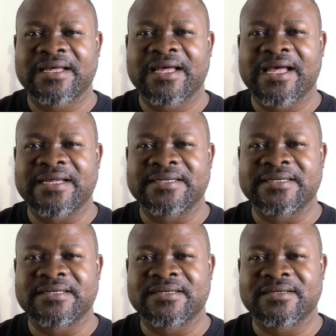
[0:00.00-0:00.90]

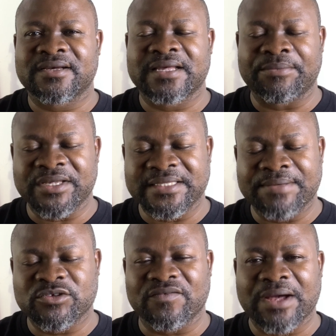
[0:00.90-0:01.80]
and I mean in
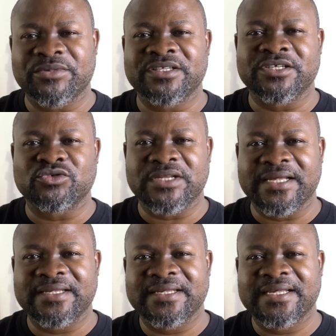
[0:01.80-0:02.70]
terms of coming into the
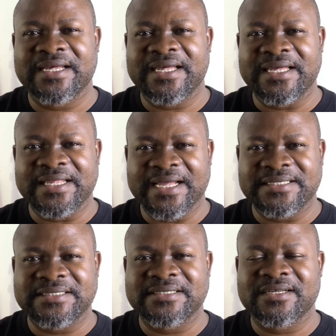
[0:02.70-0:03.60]
inlet
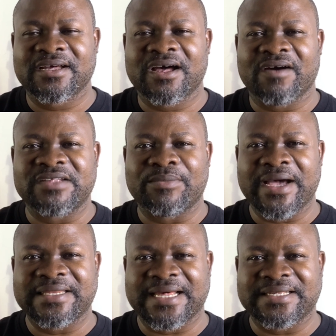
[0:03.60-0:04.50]
of the
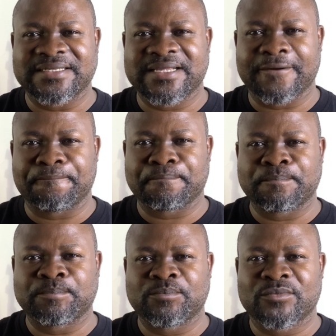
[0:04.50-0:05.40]
biodigester.
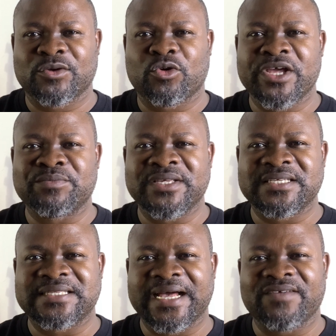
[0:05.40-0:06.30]
What it means
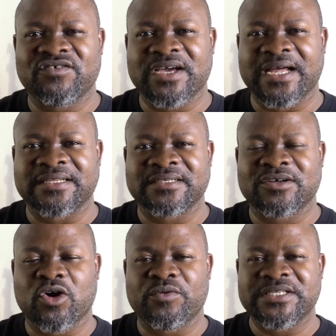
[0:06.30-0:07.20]
is that if you can
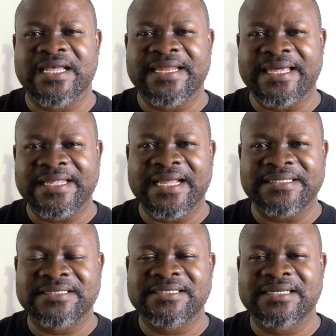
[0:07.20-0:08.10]
always get the
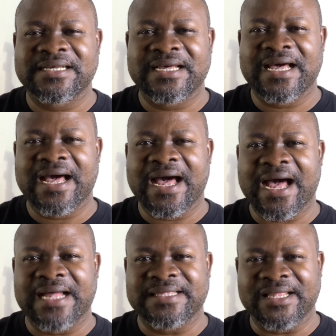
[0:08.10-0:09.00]
inlet
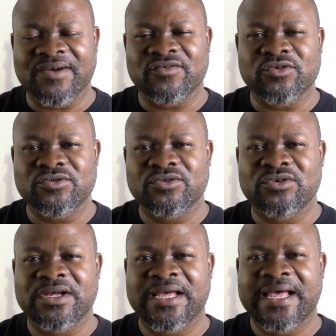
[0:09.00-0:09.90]
at the level
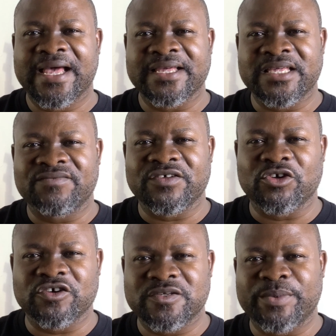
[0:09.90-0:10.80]
and give
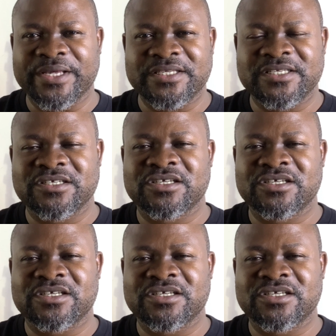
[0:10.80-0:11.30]
enough space